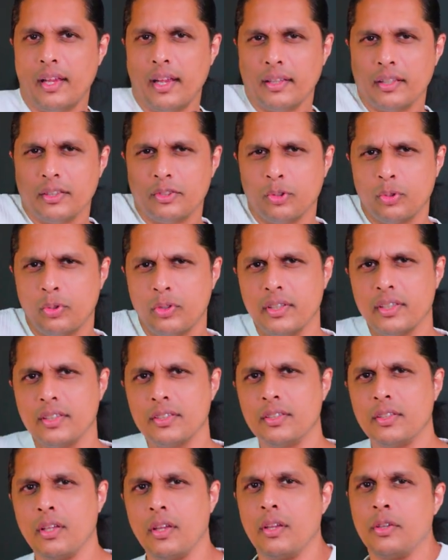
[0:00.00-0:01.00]
The
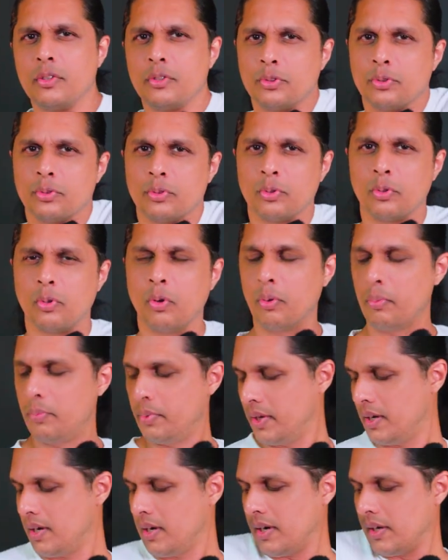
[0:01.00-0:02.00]
shoulders should go
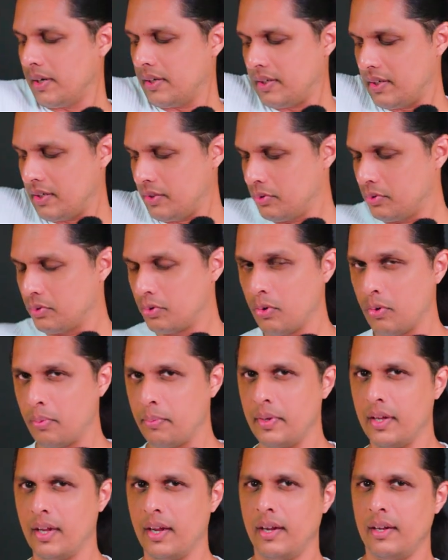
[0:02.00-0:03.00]
behind. They should go
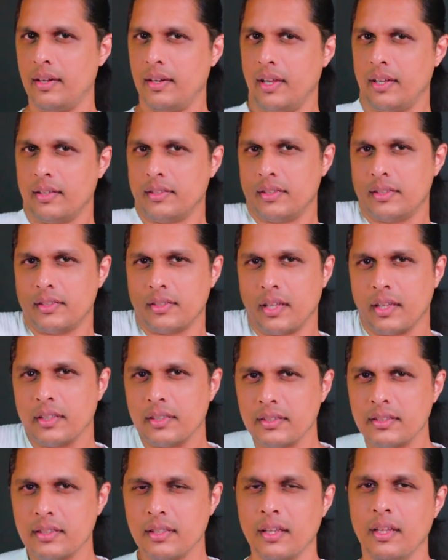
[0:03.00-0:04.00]
behind like this,
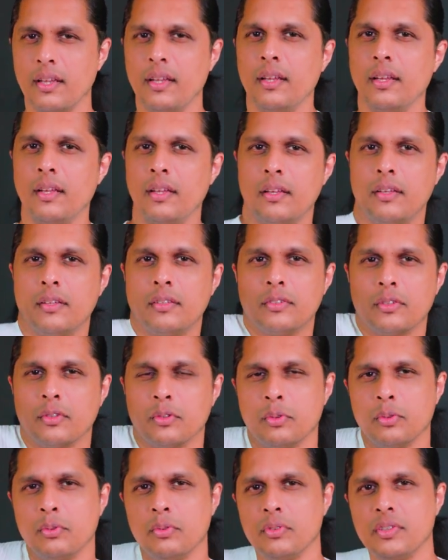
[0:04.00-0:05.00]
guys. So
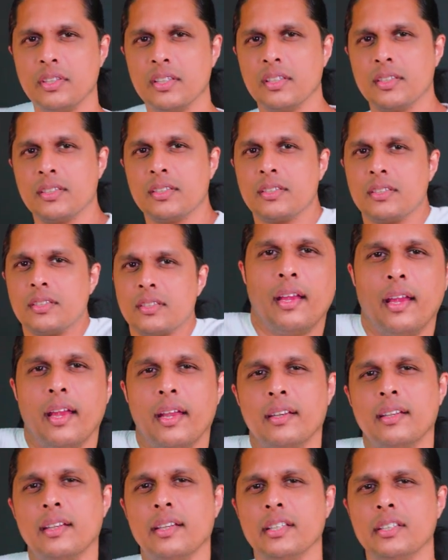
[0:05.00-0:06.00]
do this
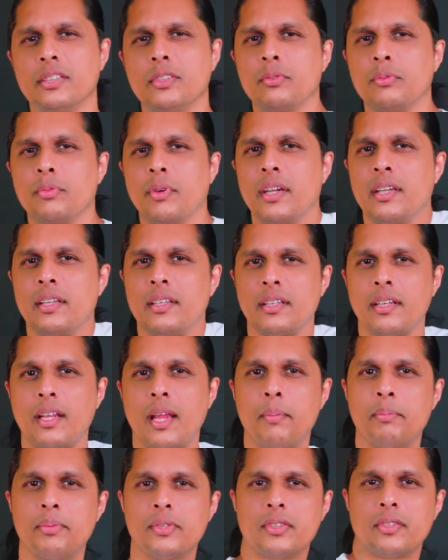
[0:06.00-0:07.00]
at least 20
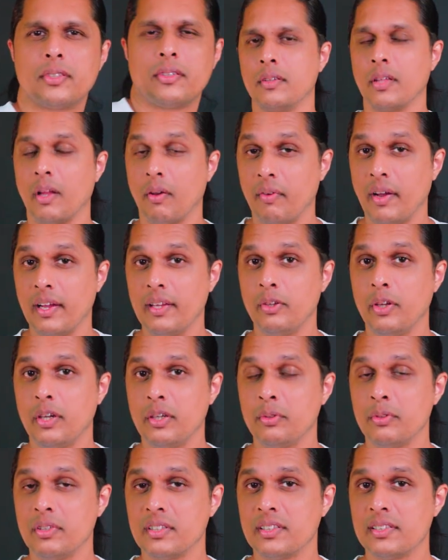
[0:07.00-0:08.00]
reps. Now while you
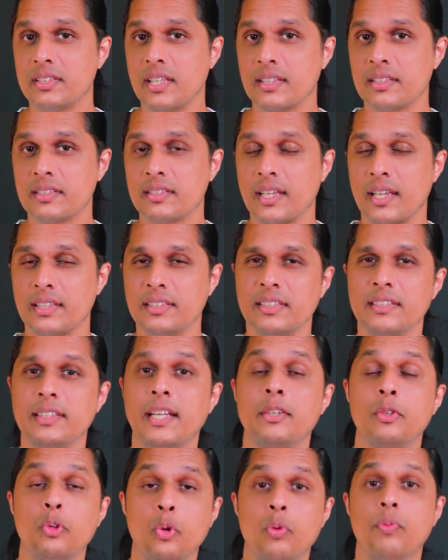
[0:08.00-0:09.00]
are doing this exercise, see
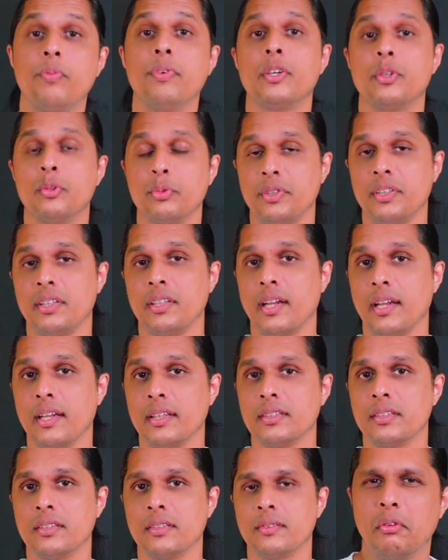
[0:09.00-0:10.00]
that you overdo it,
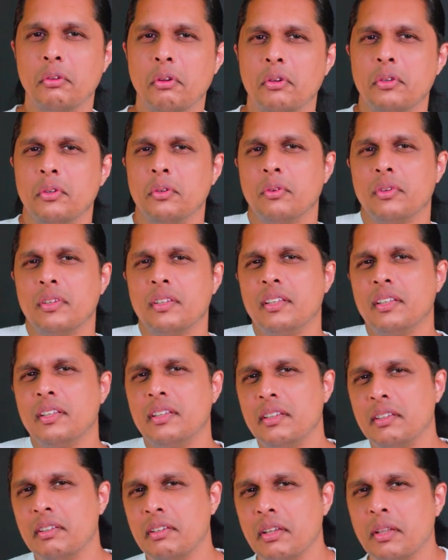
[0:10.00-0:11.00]
guys. Don't do only a
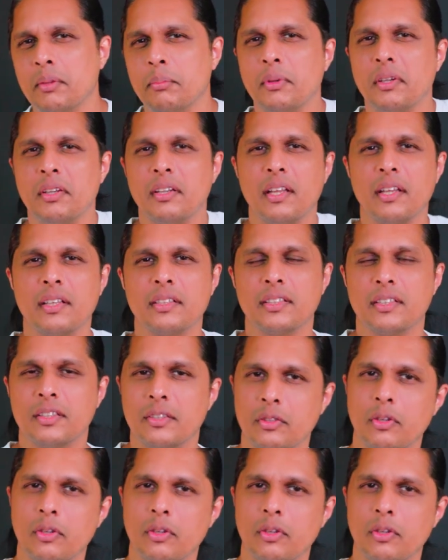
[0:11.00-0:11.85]
little bit like this.